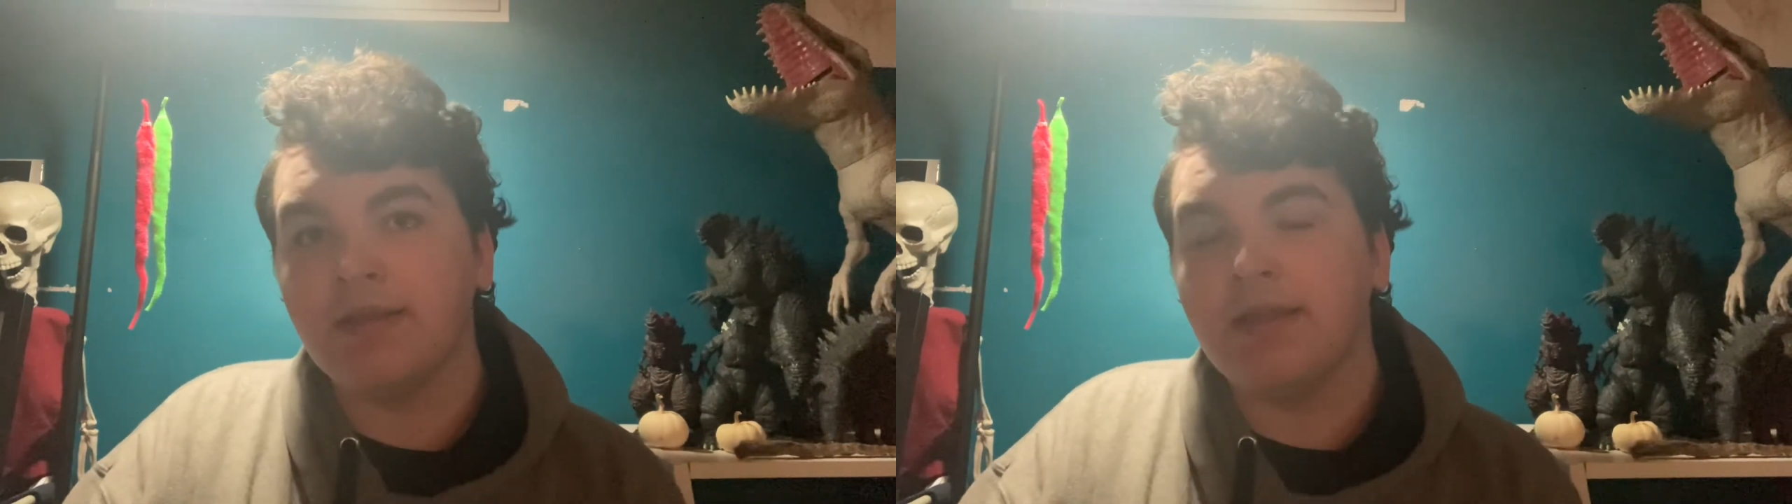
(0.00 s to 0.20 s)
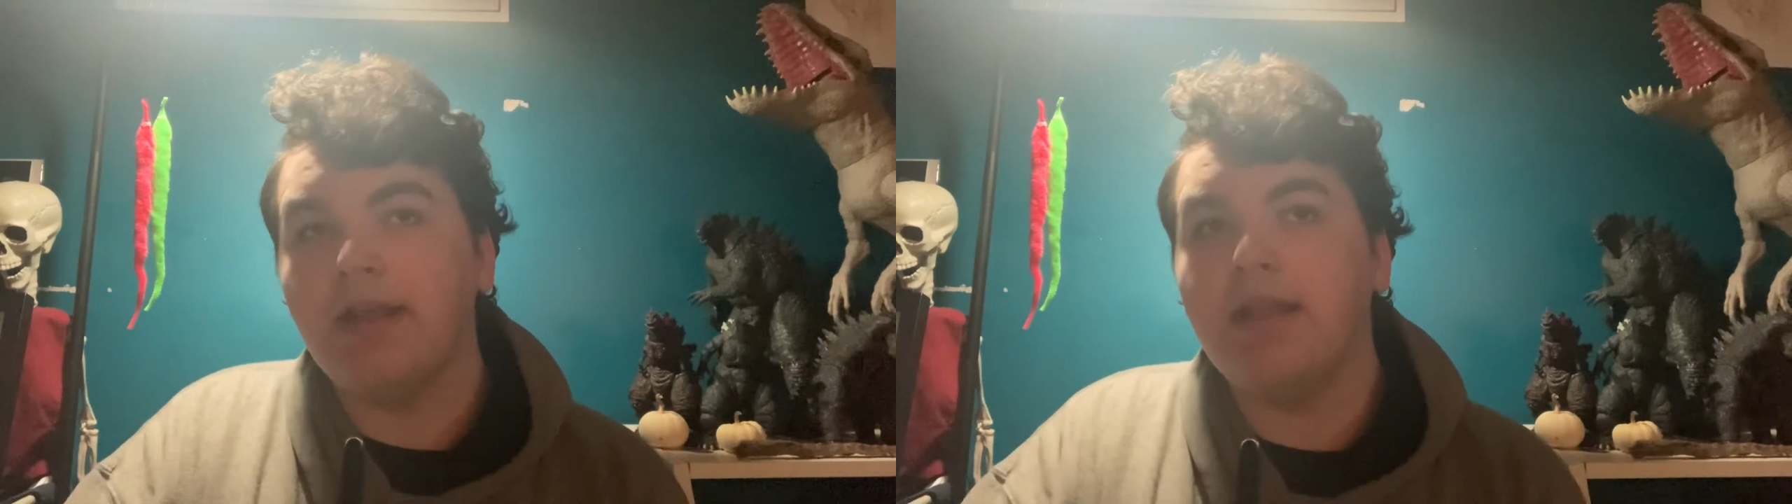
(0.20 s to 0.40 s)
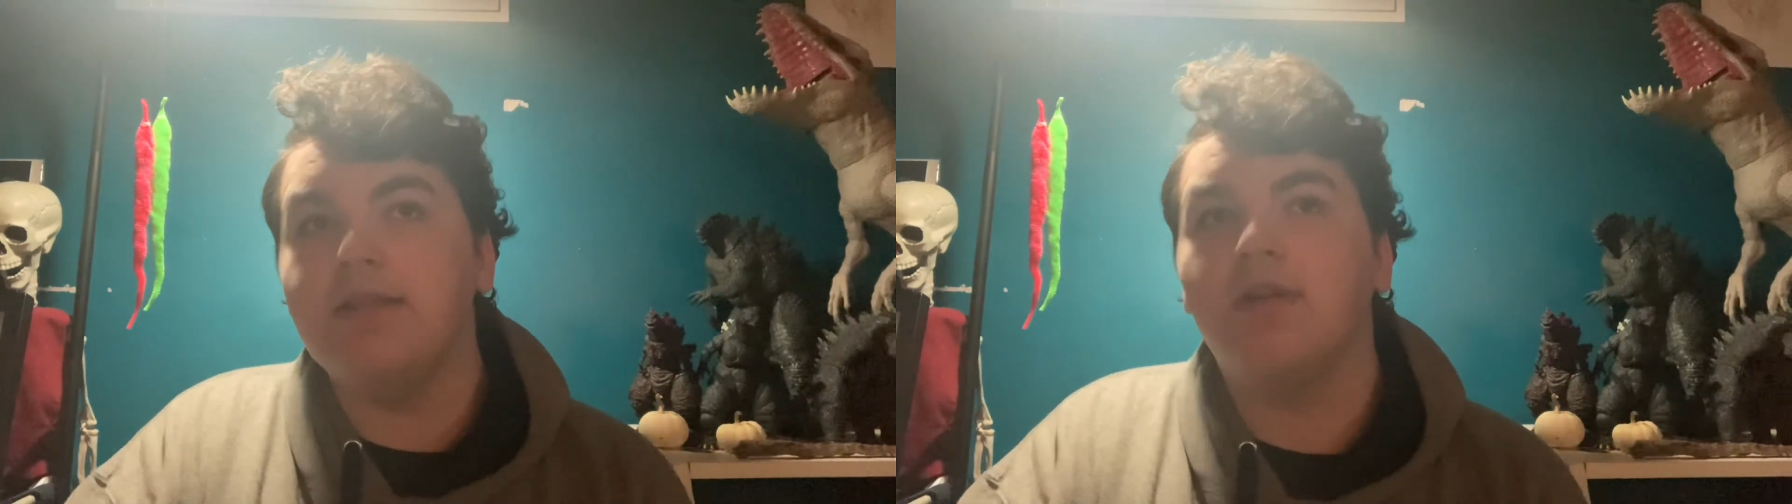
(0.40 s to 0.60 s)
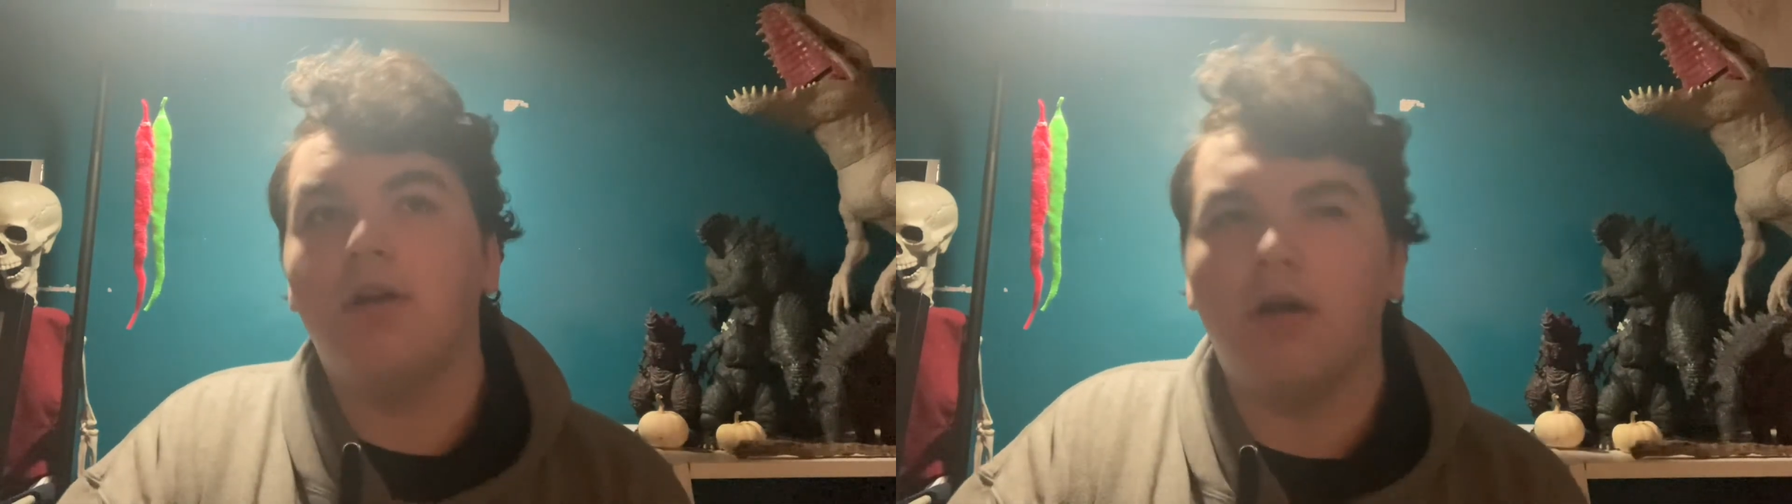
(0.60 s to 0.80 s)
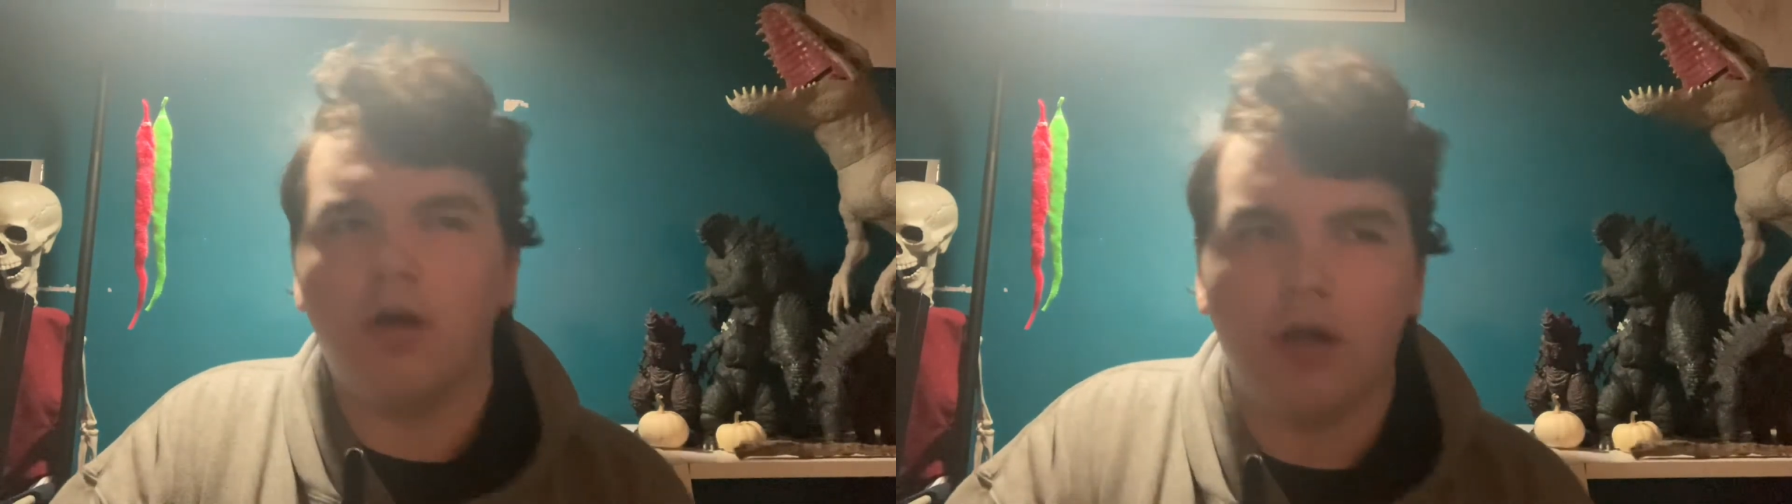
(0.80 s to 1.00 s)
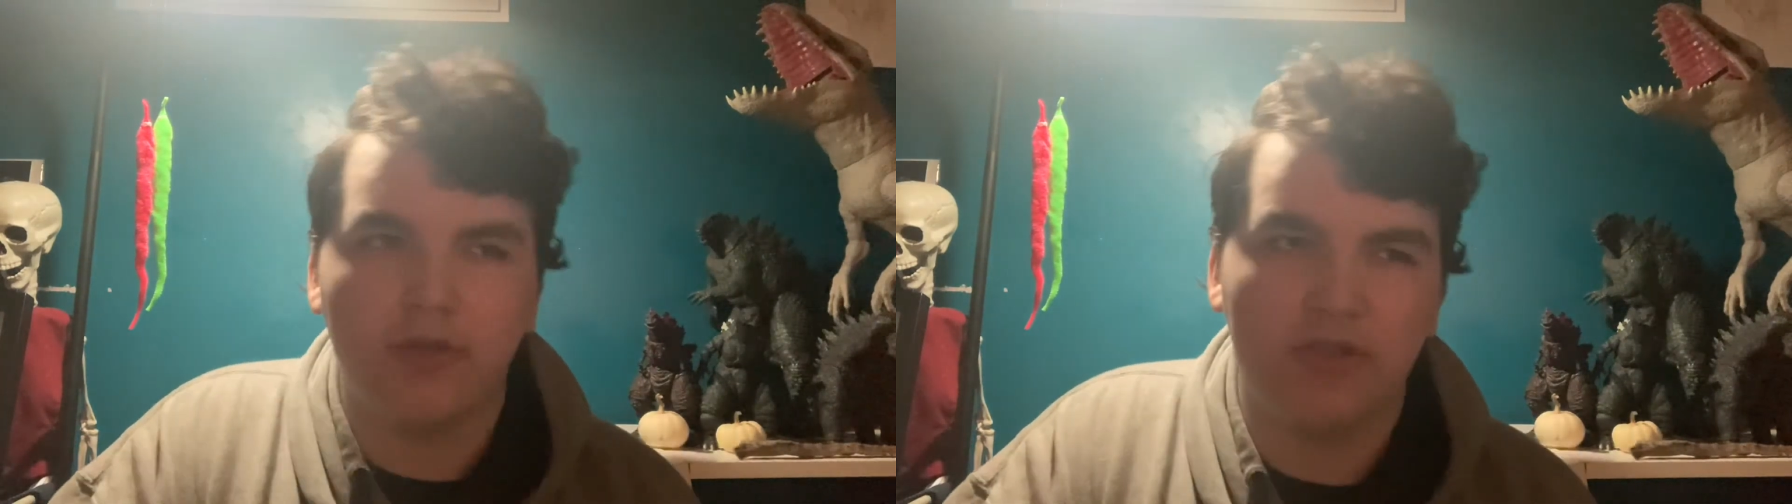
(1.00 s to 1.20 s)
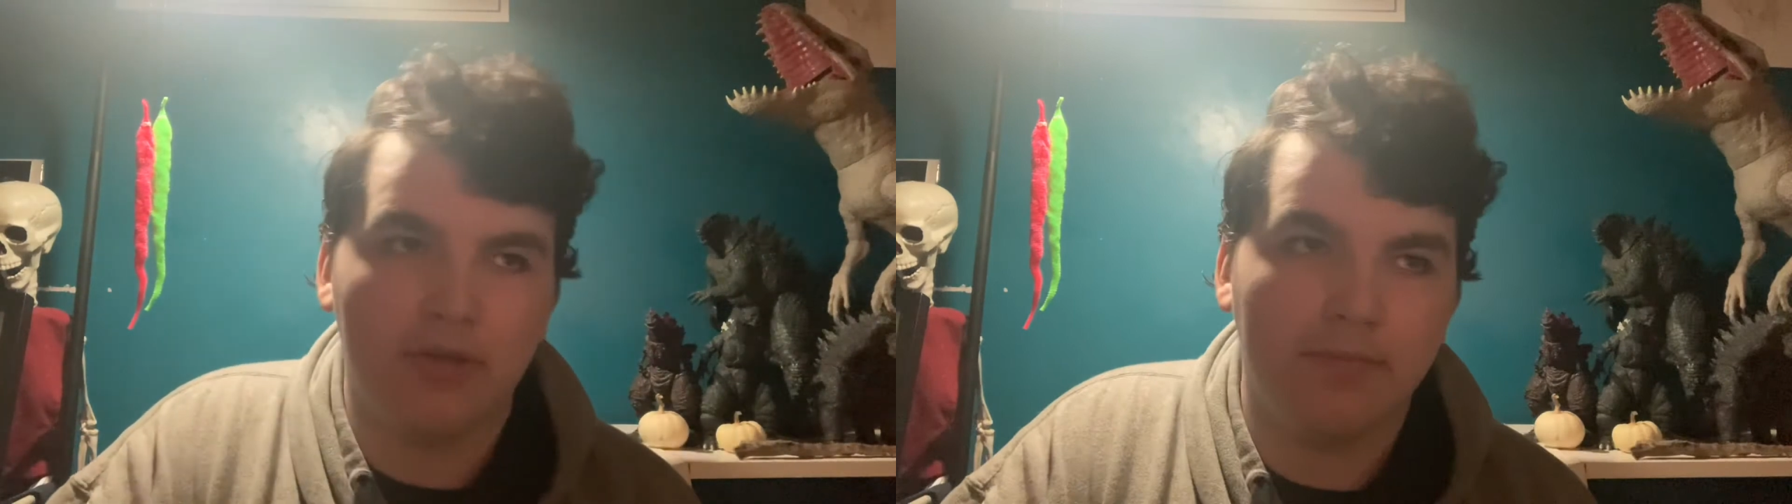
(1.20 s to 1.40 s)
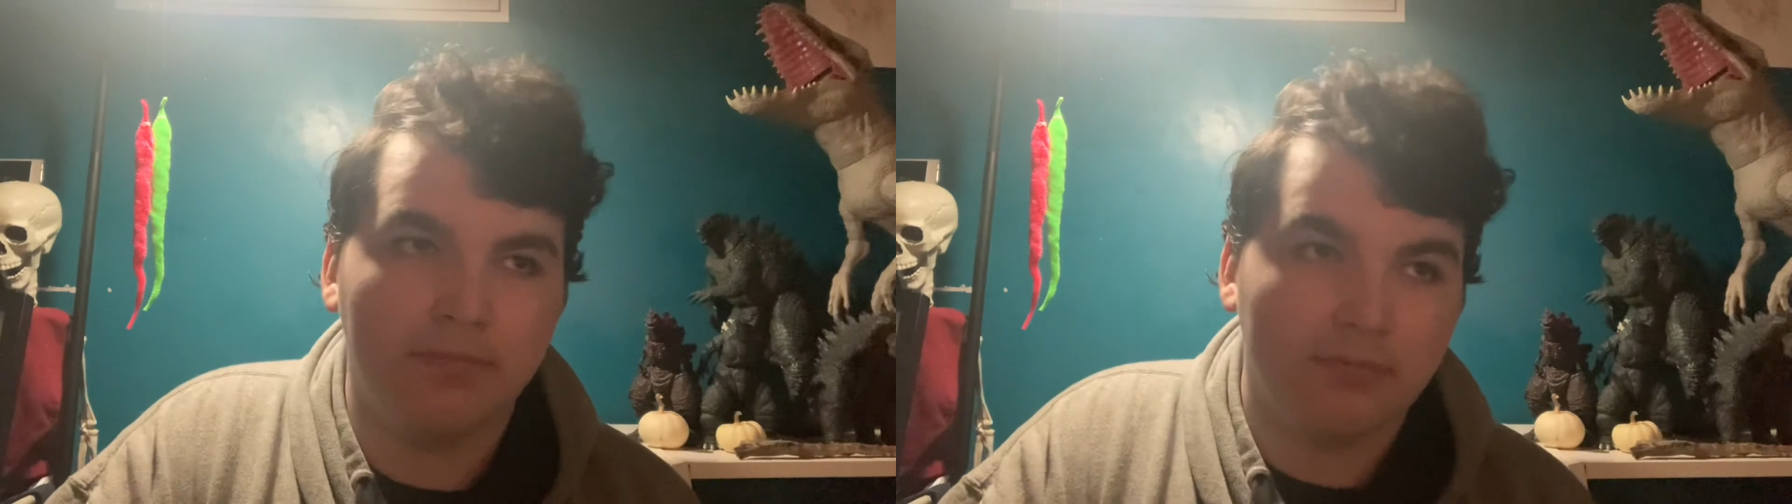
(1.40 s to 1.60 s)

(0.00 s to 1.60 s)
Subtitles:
And it's awesome.